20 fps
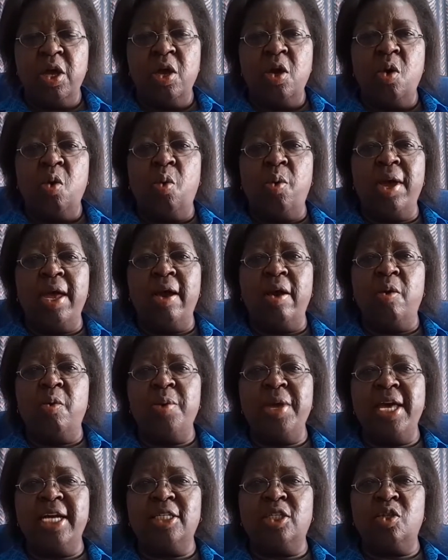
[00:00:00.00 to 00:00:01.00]
where
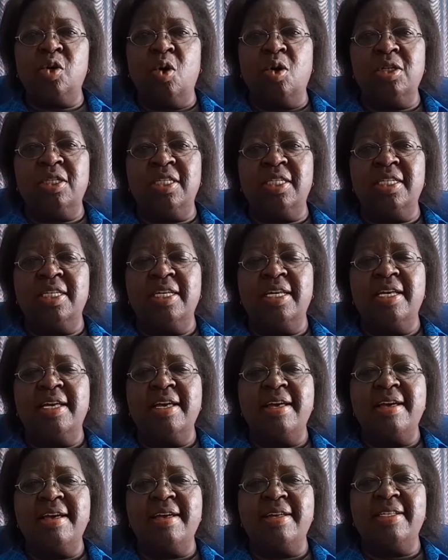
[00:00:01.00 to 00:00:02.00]
we are taught
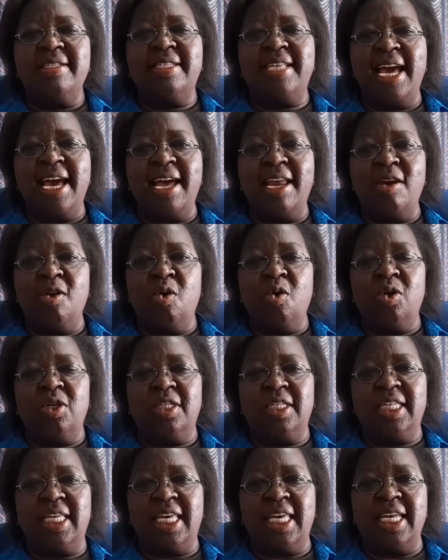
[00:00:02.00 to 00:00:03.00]
dialogue
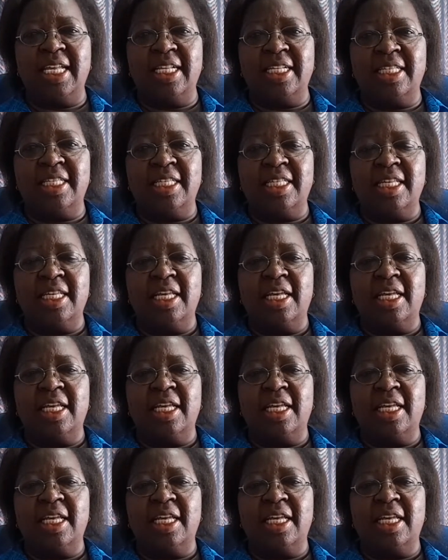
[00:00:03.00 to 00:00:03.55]
skills